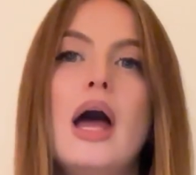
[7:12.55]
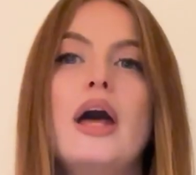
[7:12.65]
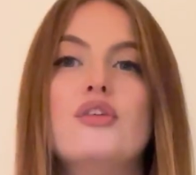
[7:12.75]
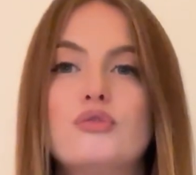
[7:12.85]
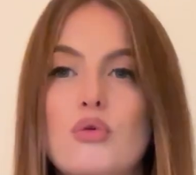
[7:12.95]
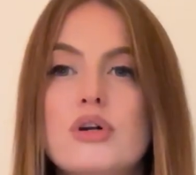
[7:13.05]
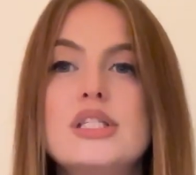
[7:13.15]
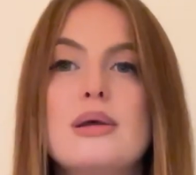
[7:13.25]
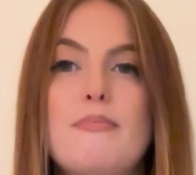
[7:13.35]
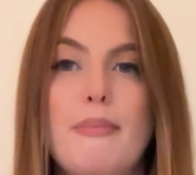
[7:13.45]
And of
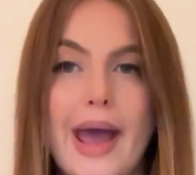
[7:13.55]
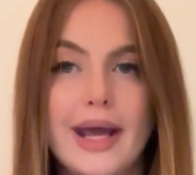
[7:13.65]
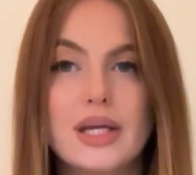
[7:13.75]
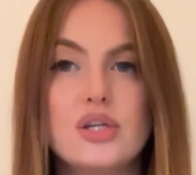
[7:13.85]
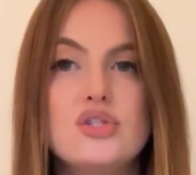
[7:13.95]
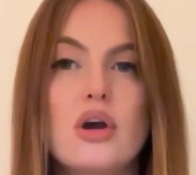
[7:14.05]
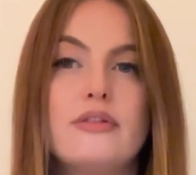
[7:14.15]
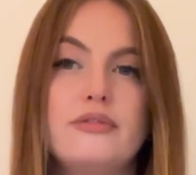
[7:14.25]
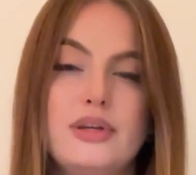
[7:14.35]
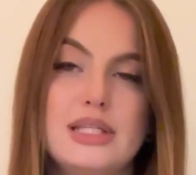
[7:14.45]
course, a package
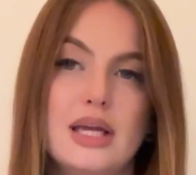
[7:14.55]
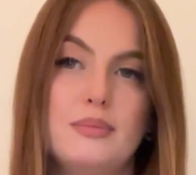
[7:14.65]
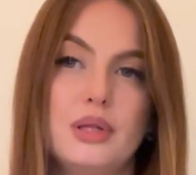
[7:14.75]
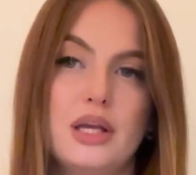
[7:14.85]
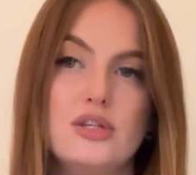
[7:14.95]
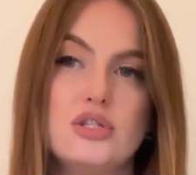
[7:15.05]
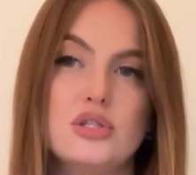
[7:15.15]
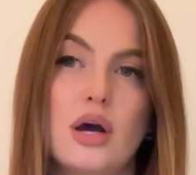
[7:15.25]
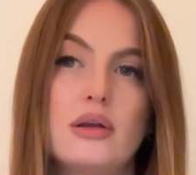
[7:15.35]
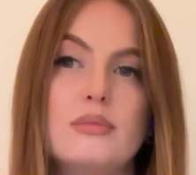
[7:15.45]
of visa
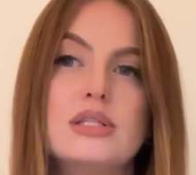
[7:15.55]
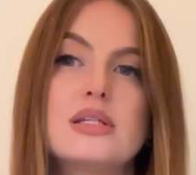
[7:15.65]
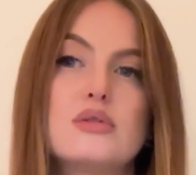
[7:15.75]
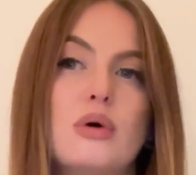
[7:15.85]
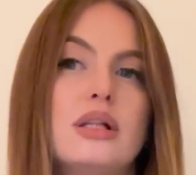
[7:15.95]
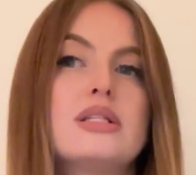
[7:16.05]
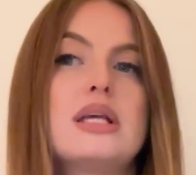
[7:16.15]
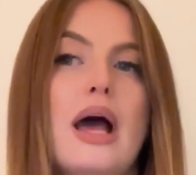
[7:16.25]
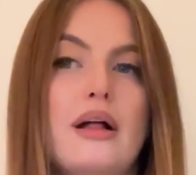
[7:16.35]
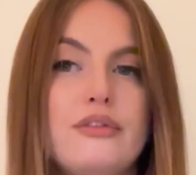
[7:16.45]
application documents as well as
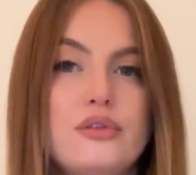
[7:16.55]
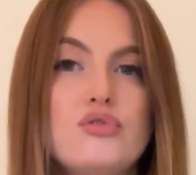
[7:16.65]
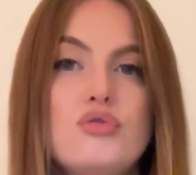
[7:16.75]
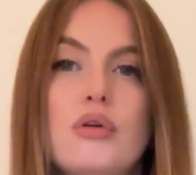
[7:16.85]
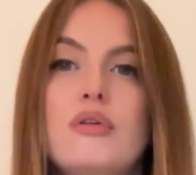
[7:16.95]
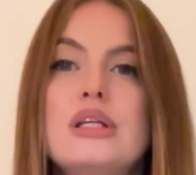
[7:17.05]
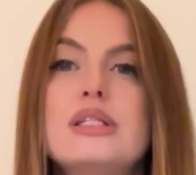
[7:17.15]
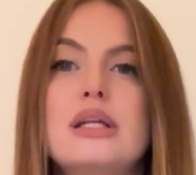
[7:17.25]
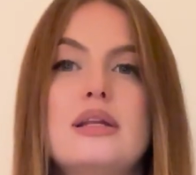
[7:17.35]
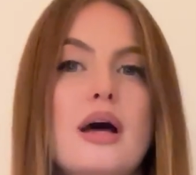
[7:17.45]
health
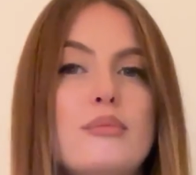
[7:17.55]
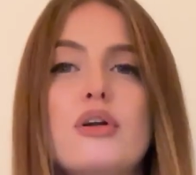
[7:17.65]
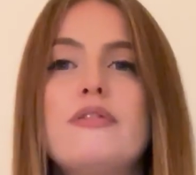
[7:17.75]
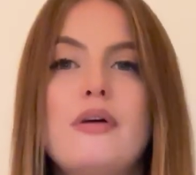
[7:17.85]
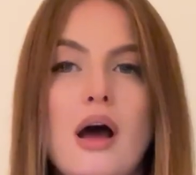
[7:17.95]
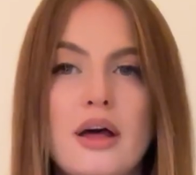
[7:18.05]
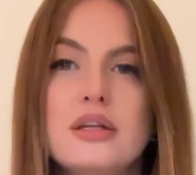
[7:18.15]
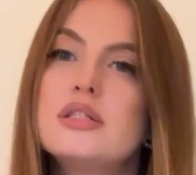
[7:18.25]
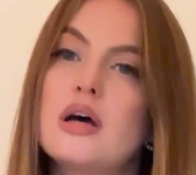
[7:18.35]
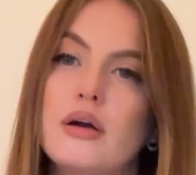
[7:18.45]
insurance and a number of
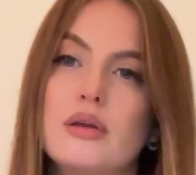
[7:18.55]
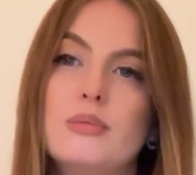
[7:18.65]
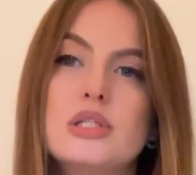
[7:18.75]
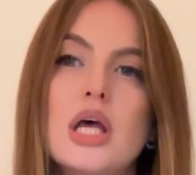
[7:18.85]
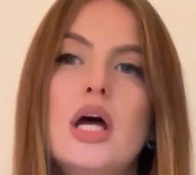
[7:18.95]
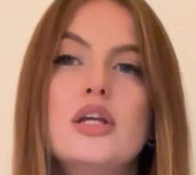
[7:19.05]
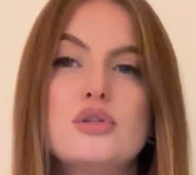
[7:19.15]
other documents